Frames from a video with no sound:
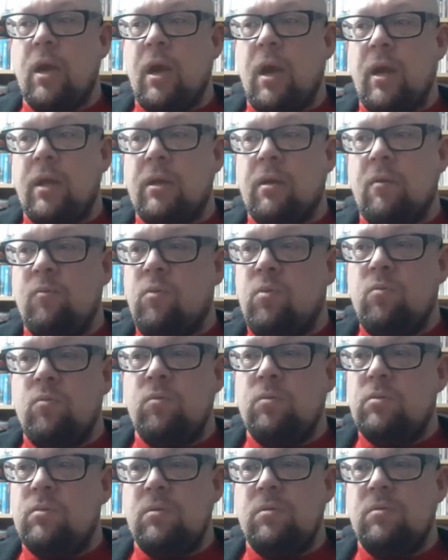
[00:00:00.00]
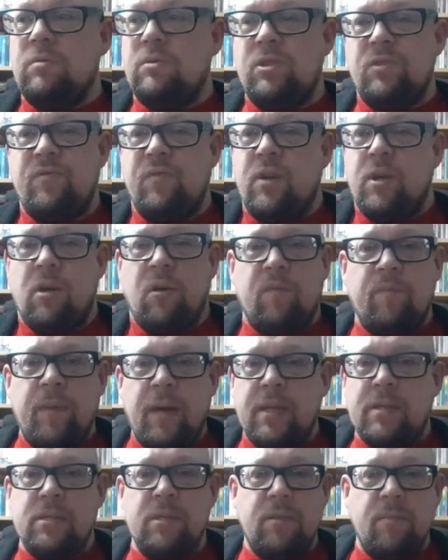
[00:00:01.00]
And you well, just fuck off
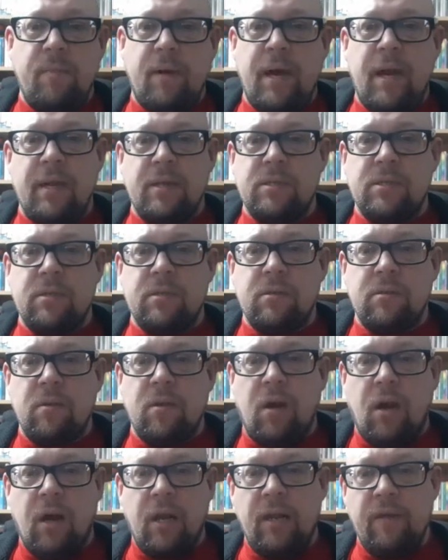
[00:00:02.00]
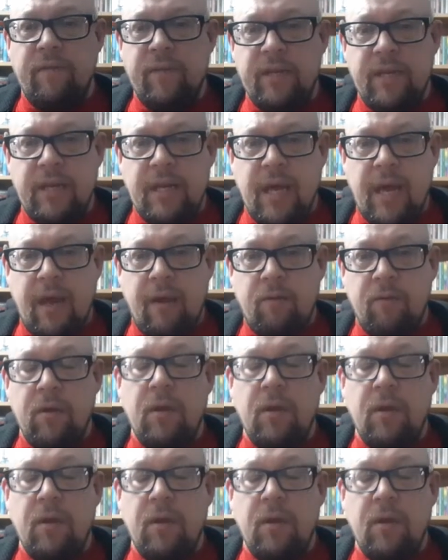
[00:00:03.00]
back to the past. I live in the now.